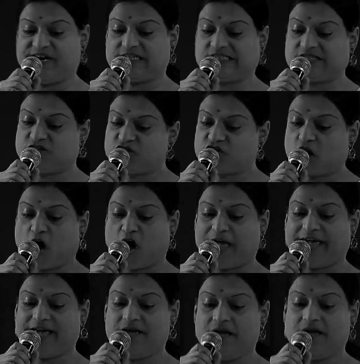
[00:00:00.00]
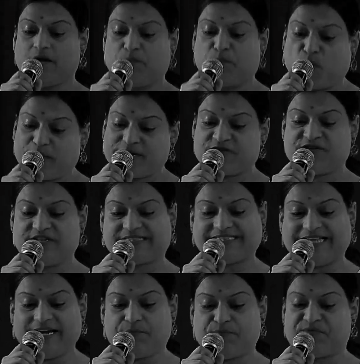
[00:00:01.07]
creates joy, poetry
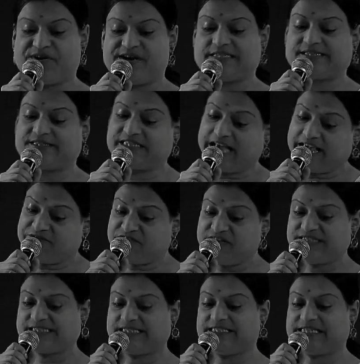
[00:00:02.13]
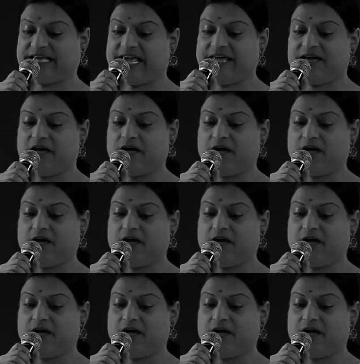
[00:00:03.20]
celebrates diversity,